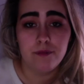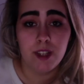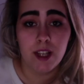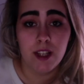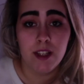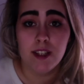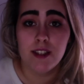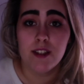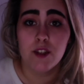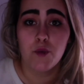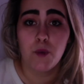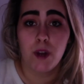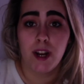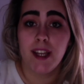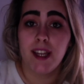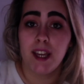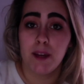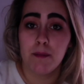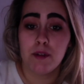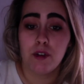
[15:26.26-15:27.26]
this is what I
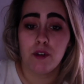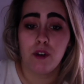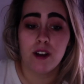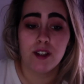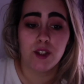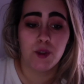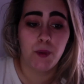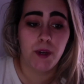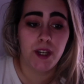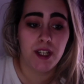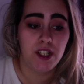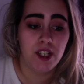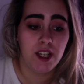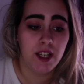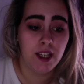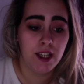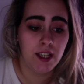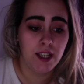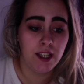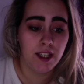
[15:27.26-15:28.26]
came across with.
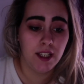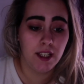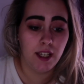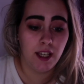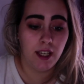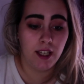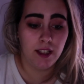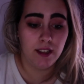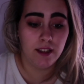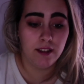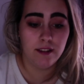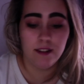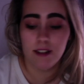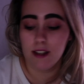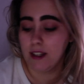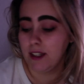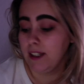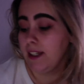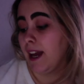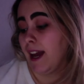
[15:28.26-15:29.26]
And
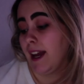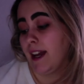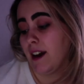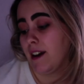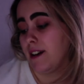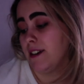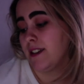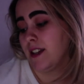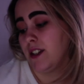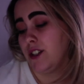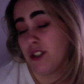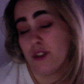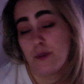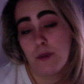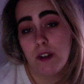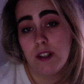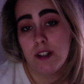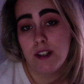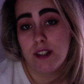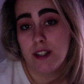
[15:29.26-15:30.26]
yeah guys, I just
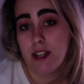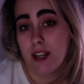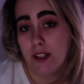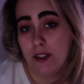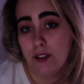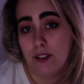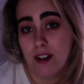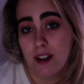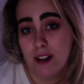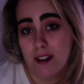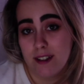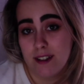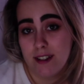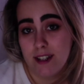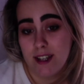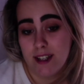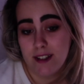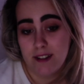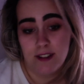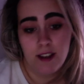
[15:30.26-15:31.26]
wanted to tell you guys
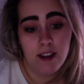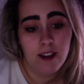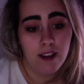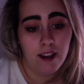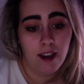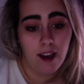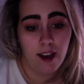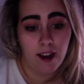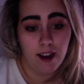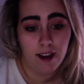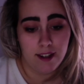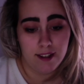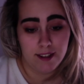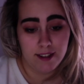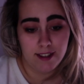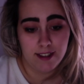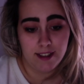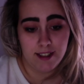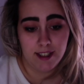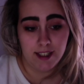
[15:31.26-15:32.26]
this. And
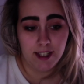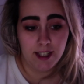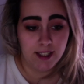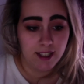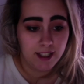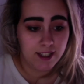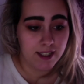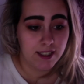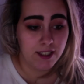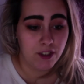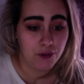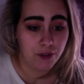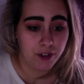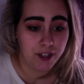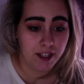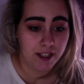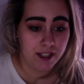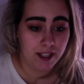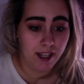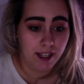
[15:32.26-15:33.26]
this
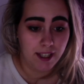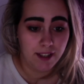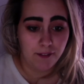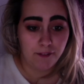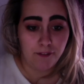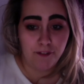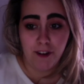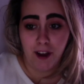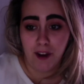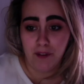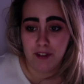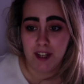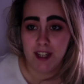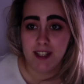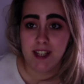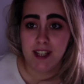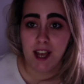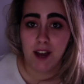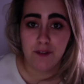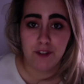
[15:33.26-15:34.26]
literally is like 5
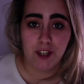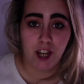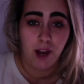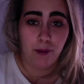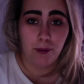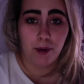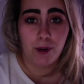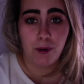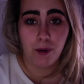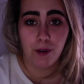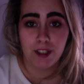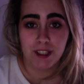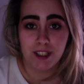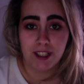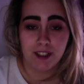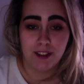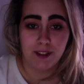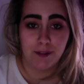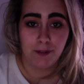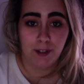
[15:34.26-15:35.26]
days after I recorded
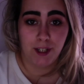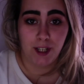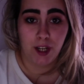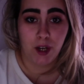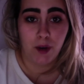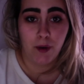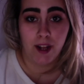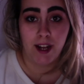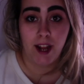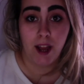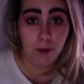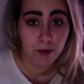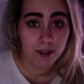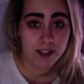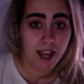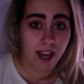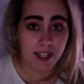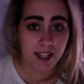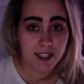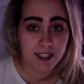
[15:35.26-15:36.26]
the video, and I was
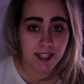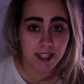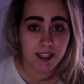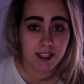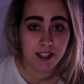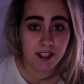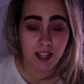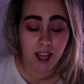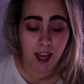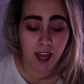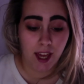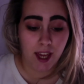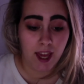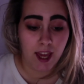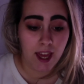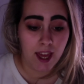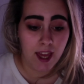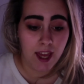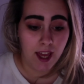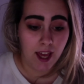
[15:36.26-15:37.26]
editing today.
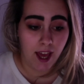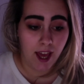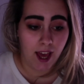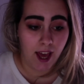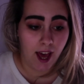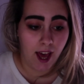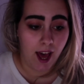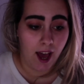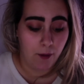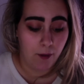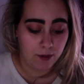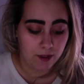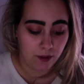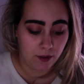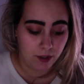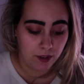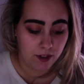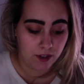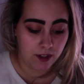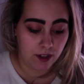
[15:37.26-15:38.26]
I was
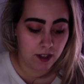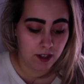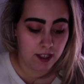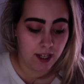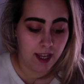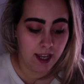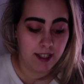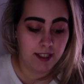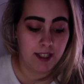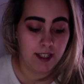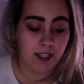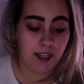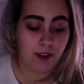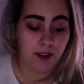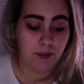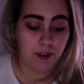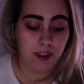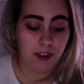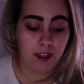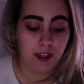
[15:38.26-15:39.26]
going to start editing
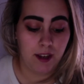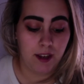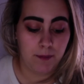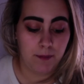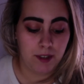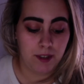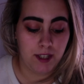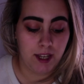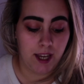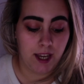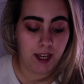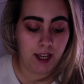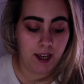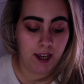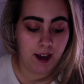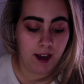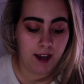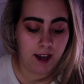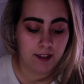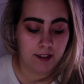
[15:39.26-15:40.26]
everything up today,
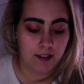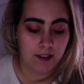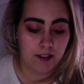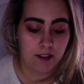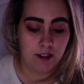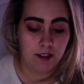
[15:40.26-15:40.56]
and